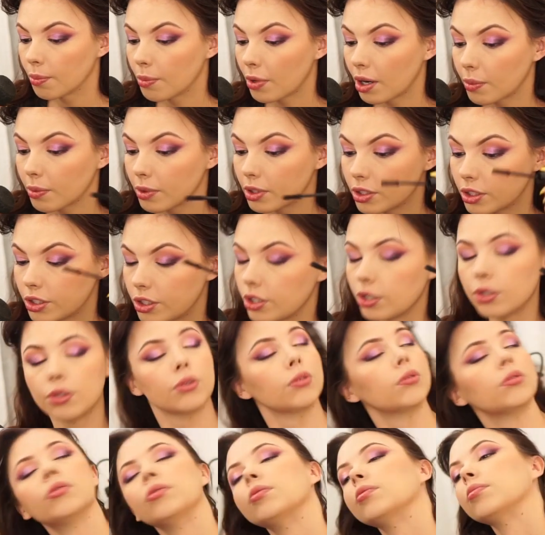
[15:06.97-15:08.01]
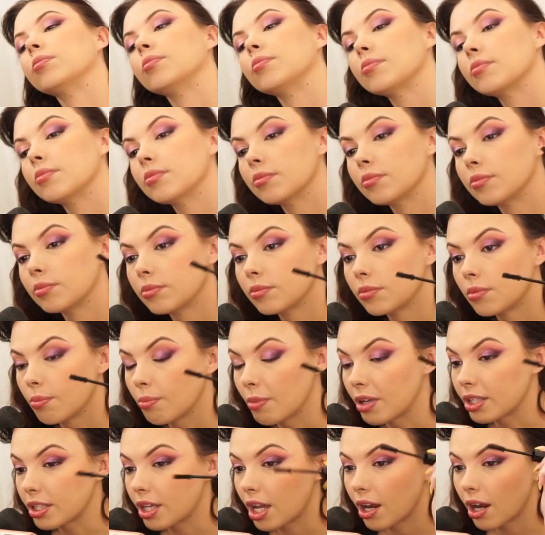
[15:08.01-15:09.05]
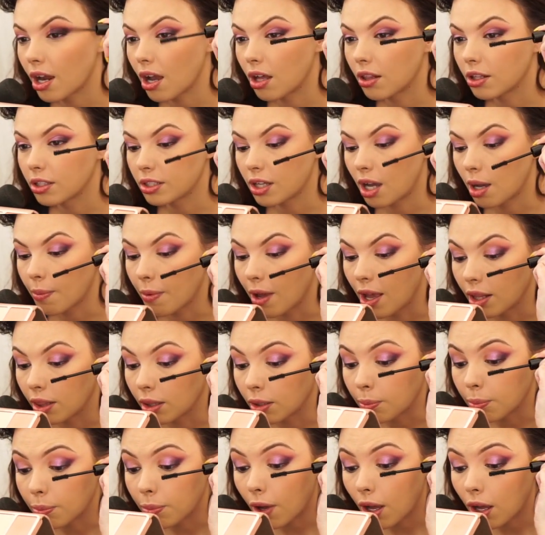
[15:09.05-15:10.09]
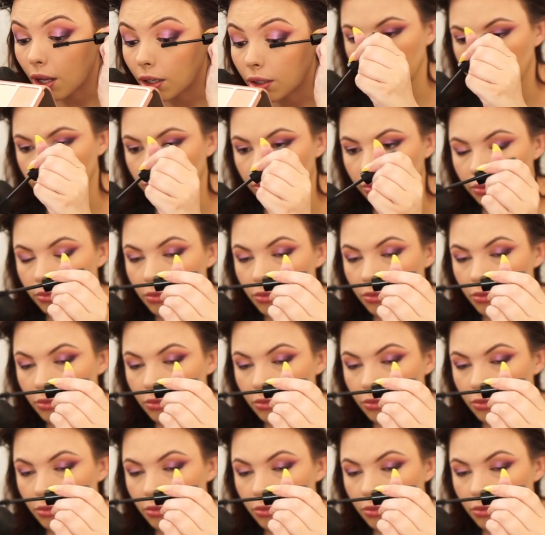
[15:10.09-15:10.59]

I'm gonna do mascara on the top and the bottom.